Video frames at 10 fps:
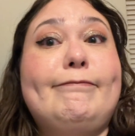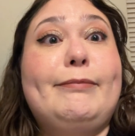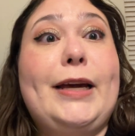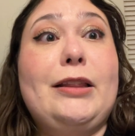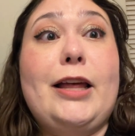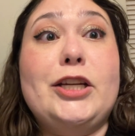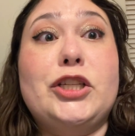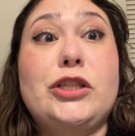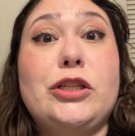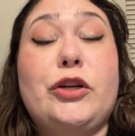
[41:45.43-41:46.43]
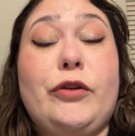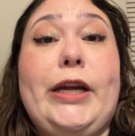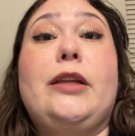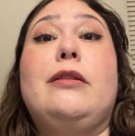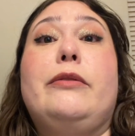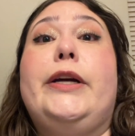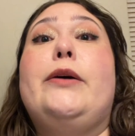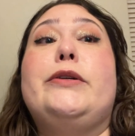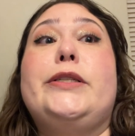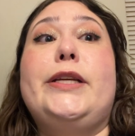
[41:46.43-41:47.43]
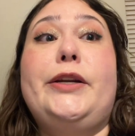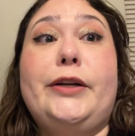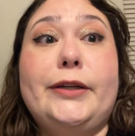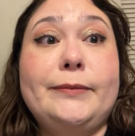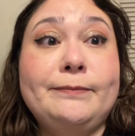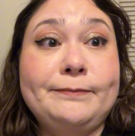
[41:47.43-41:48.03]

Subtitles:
my lashes look great 3 hours later.